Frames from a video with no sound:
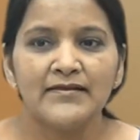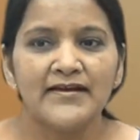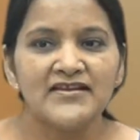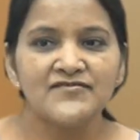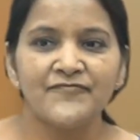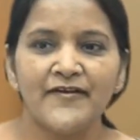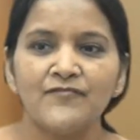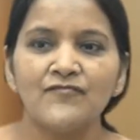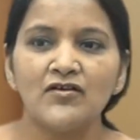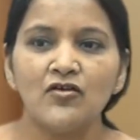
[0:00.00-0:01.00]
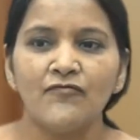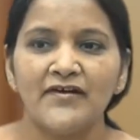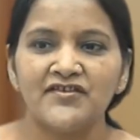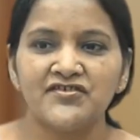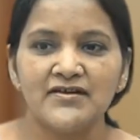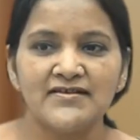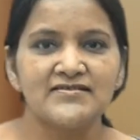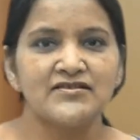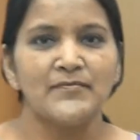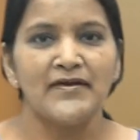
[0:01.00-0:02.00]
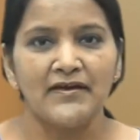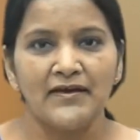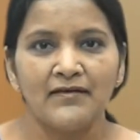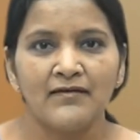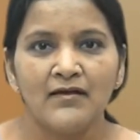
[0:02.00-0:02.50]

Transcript: that is framework of financial decision making.